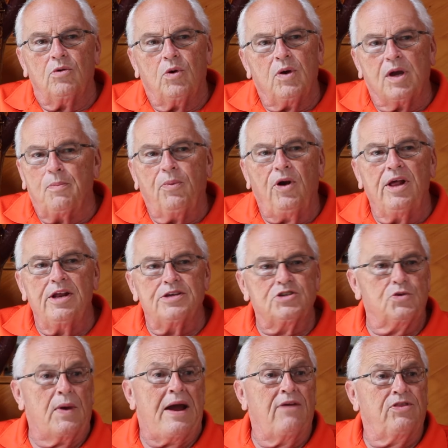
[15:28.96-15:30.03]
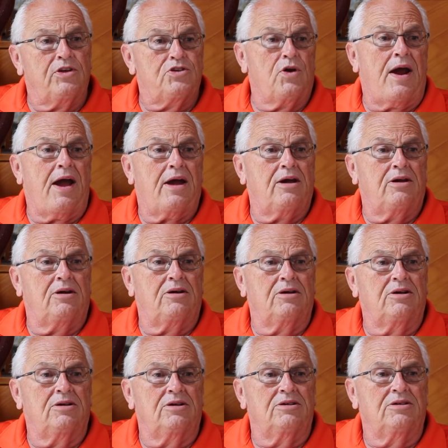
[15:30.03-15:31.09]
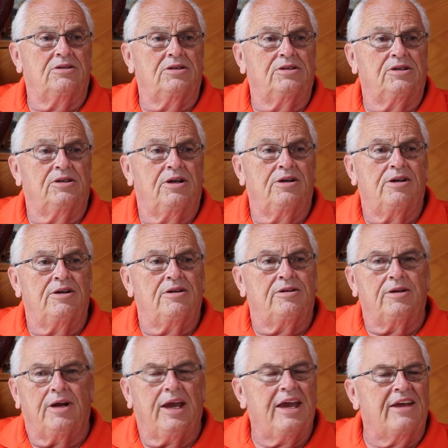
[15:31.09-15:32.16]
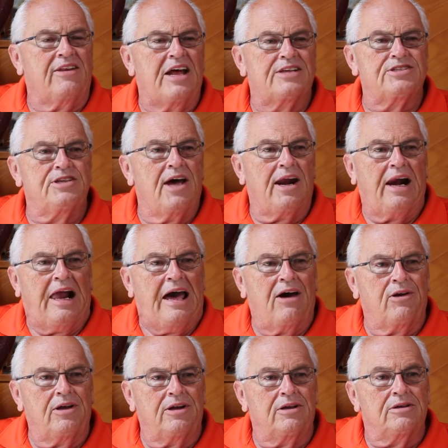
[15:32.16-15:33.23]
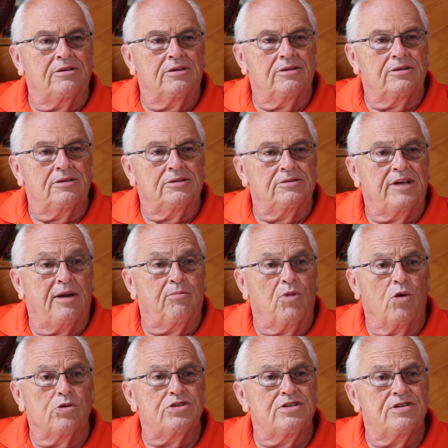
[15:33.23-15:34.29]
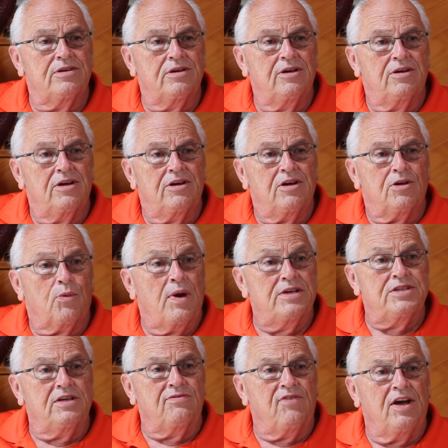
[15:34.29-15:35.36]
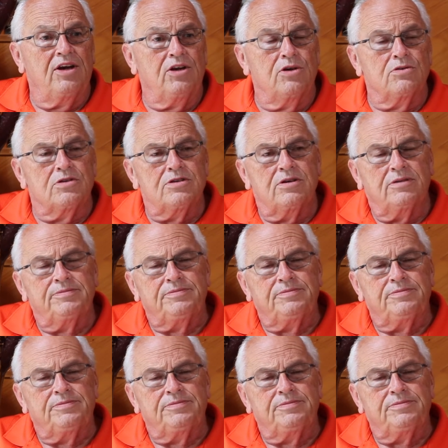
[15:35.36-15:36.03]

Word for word: we completely surround the track. Again, that's not allowed at most racing venues.